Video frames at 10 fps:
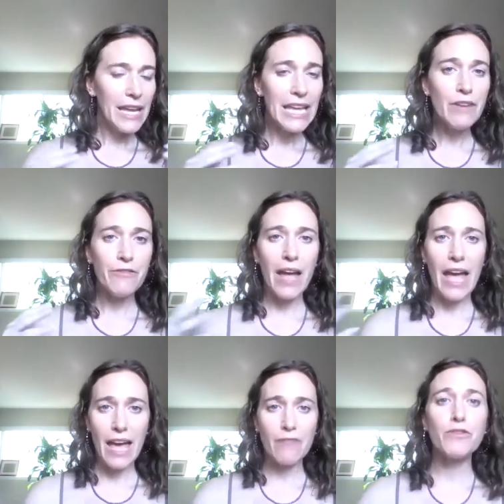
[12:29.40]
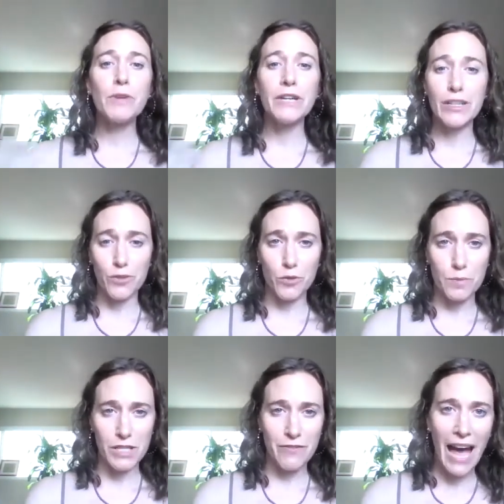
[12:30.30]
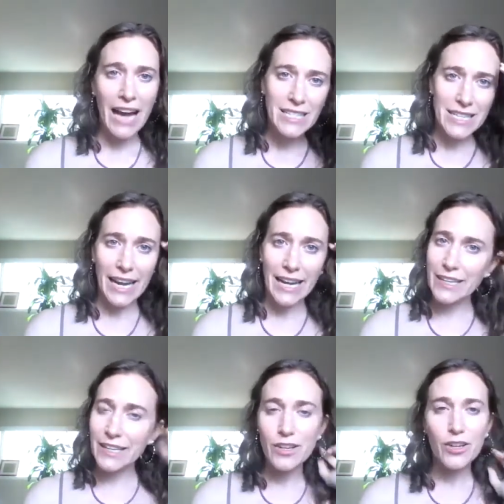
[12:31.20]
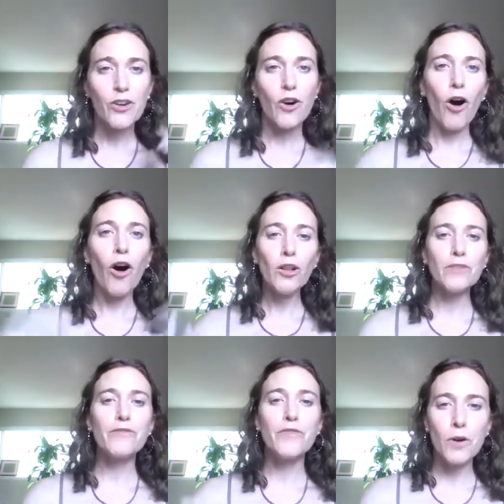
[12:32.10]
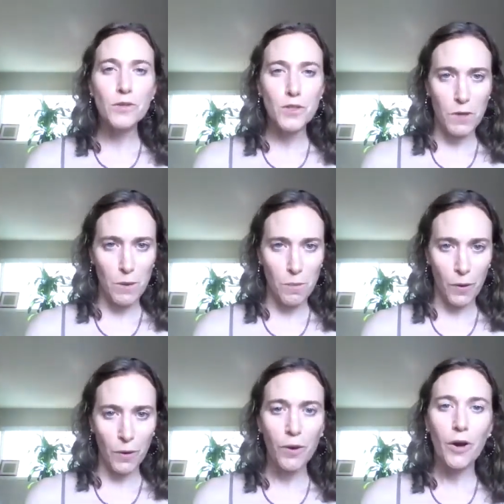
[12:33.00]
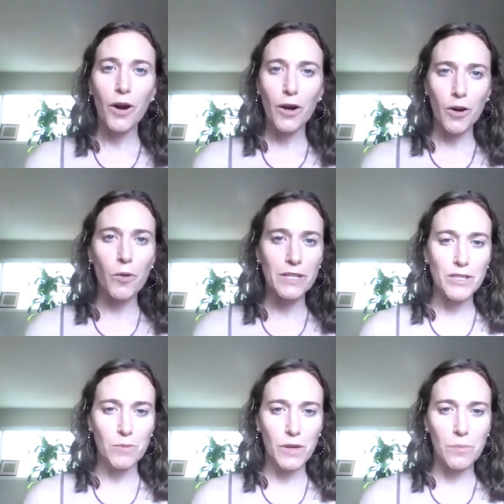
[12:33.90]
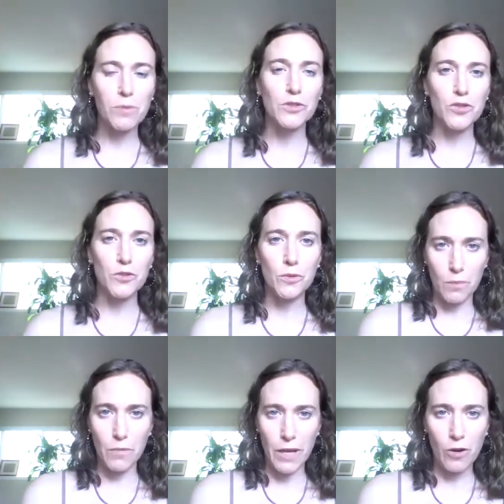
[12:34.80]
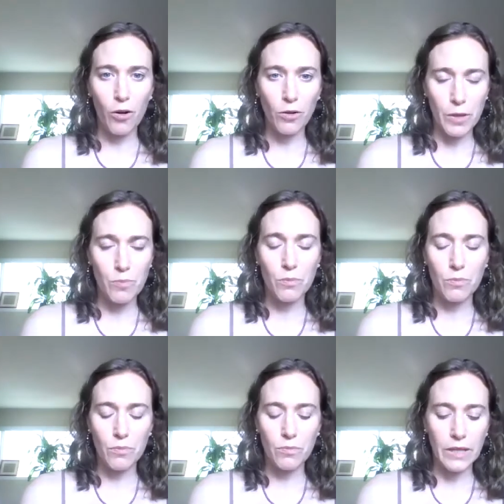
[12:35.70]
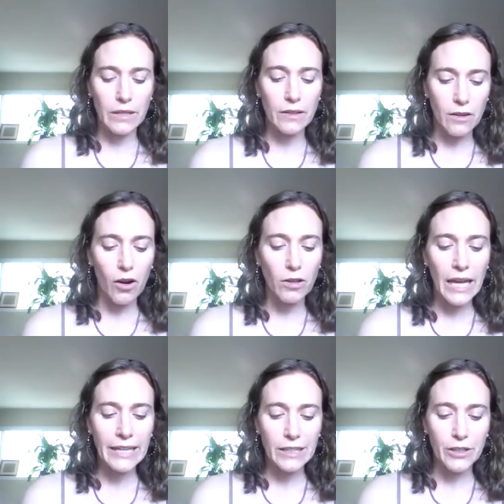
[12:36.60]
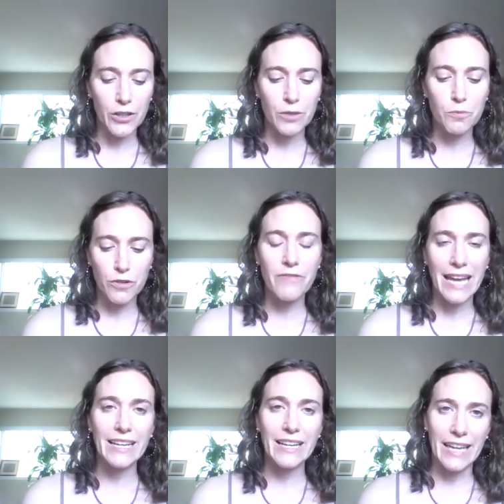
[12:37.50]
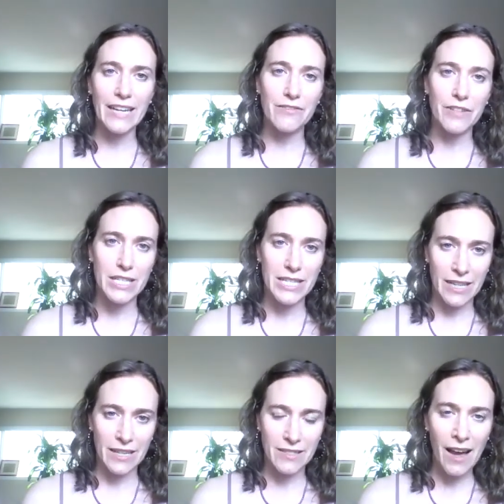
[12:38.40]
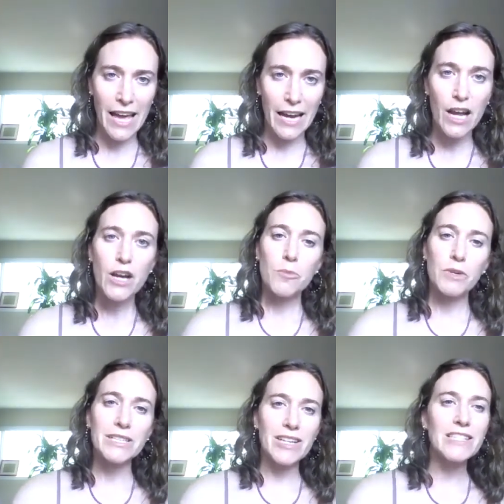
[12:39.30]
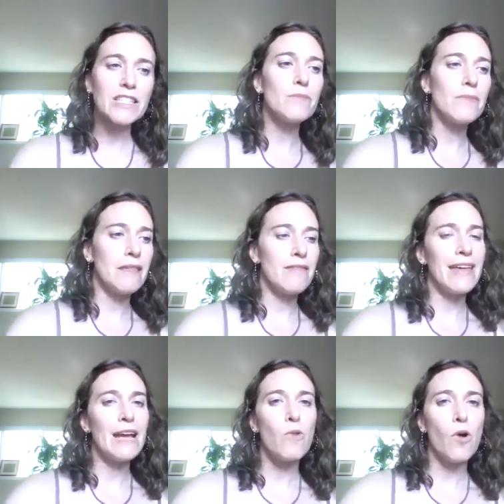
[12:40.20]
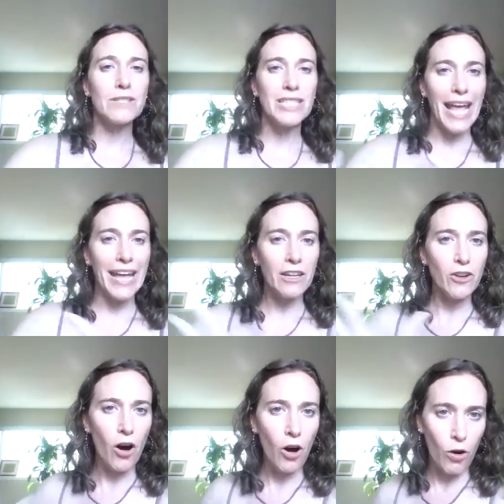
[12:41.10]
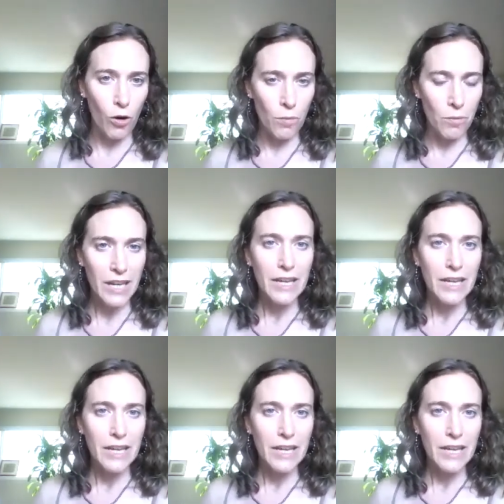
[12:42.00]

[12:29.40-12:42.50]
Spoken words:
if everybody in the room is vaccinated, all of those people are going to be able to, in all likelihood, prevent getting very sick and dying. But it doesn't mean they won't take it home